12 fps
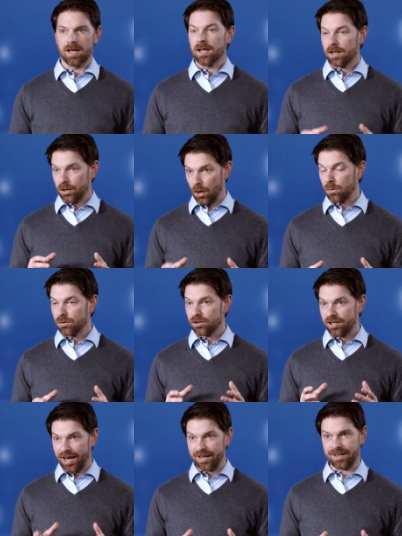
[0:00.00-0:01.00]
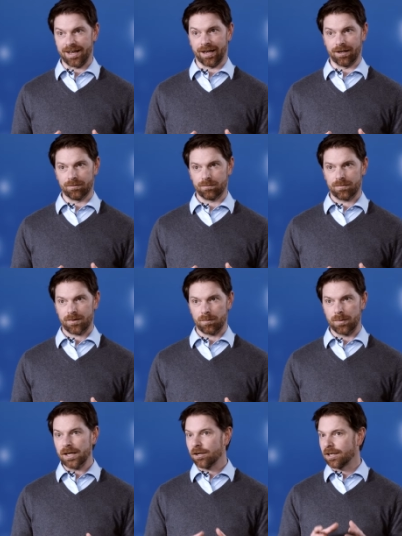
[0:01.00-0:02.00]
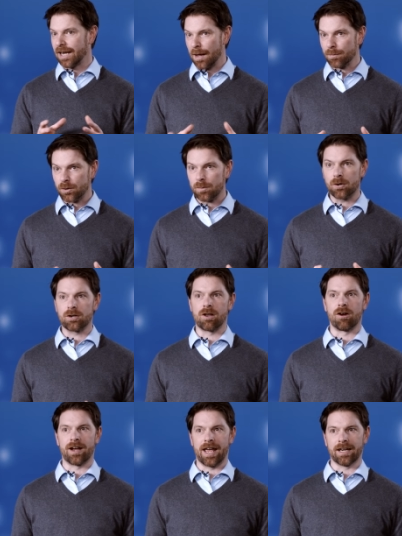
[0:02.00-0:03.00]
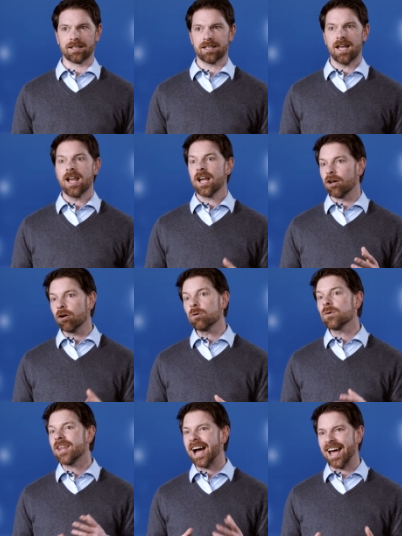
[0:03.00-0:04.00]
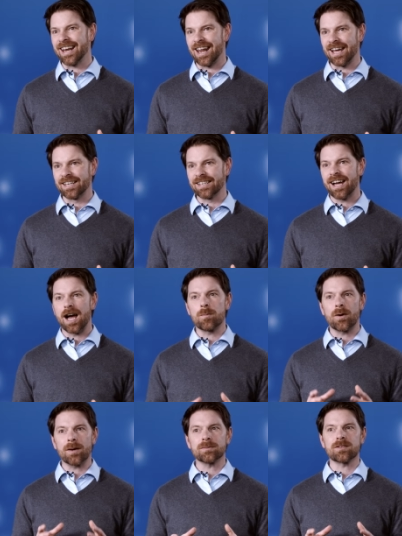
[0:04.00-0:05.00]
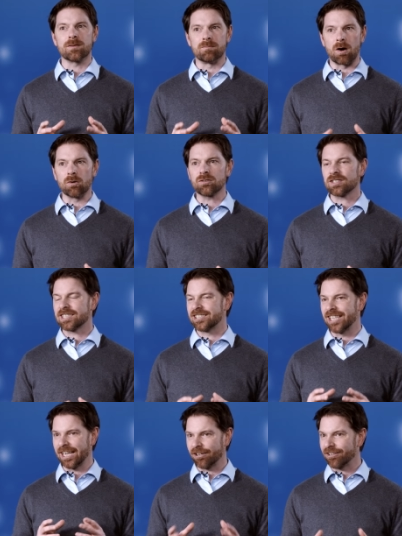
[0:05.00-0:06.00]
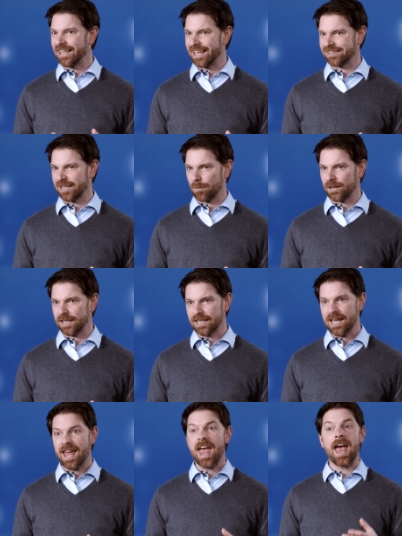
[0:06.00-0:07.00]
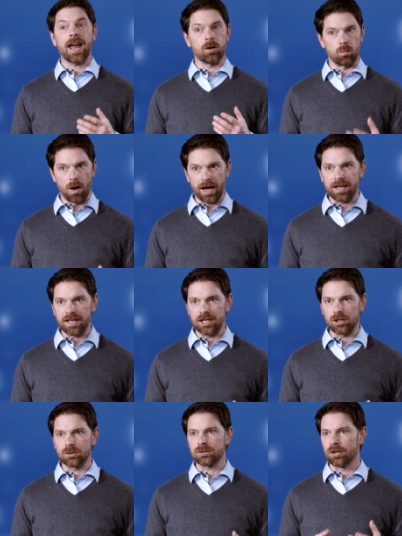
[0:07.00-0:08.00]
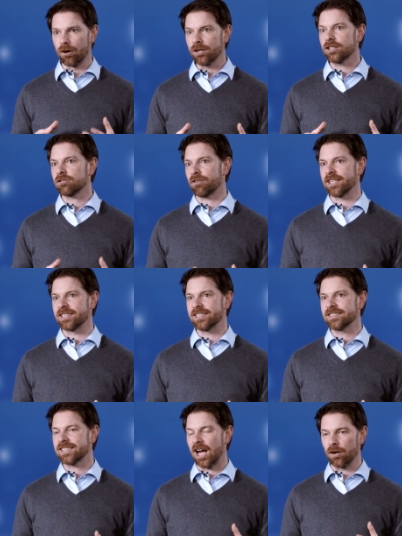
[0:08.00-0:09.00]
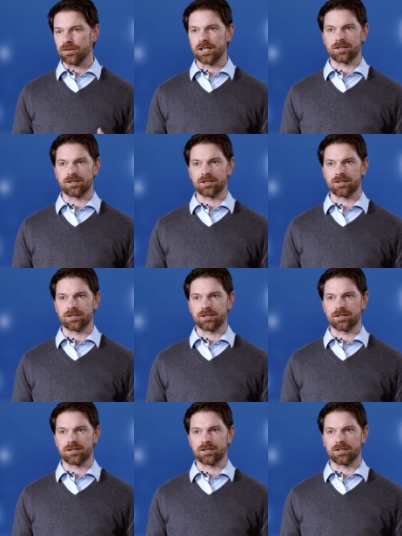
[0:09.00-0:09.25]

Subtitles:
Note-taking, be it on a laptop or longhand, along with highlighting, are perhaps the most generally accepted and widely used learning strategies out there